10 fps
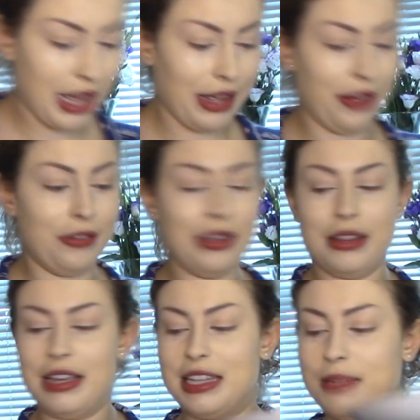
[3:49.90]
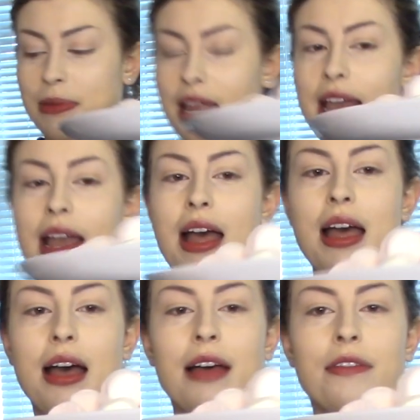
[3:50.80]
on this plate,
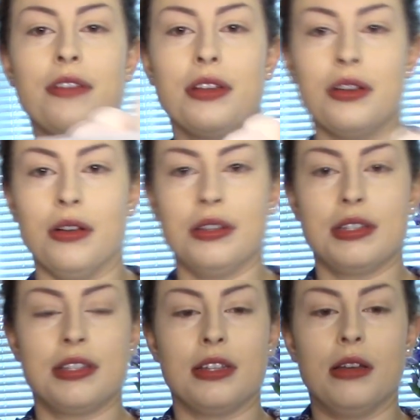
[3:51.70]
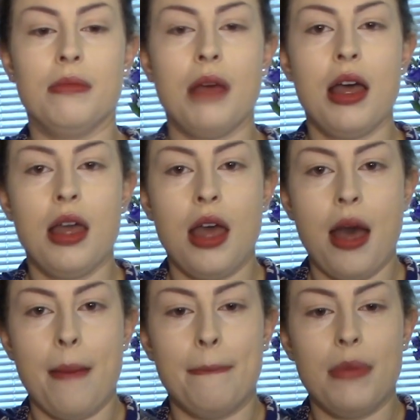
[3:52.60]
I've got some
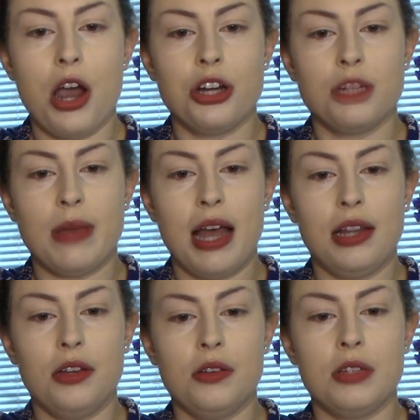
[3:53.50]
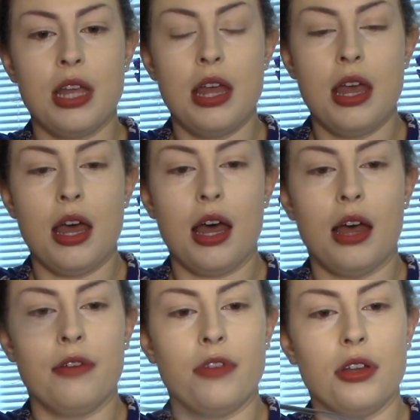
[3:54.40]
marshmallows.
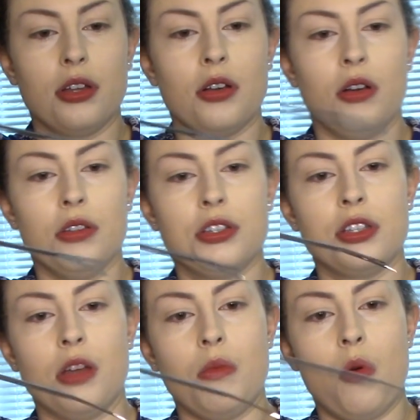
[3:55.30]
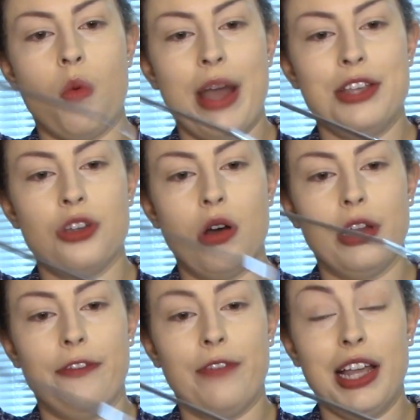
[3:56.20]
I've got some white
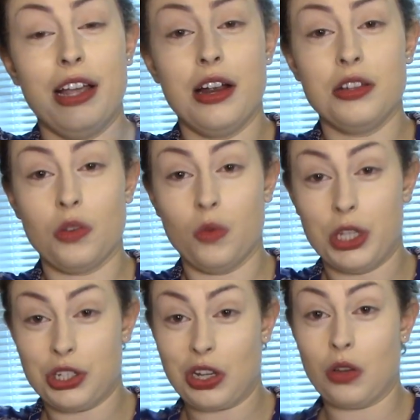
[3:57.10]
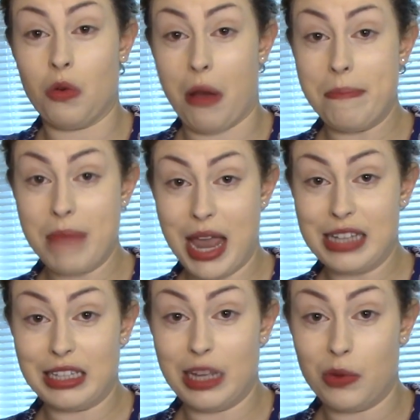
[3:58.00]
chocolate fingers, which go
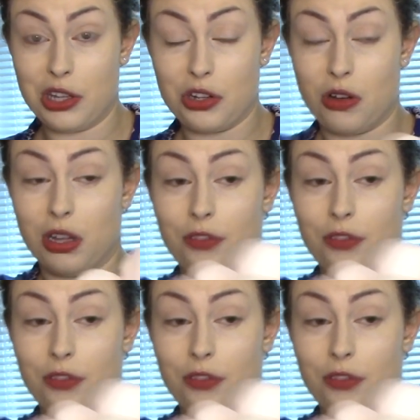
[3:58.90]
amazingly with a chocolate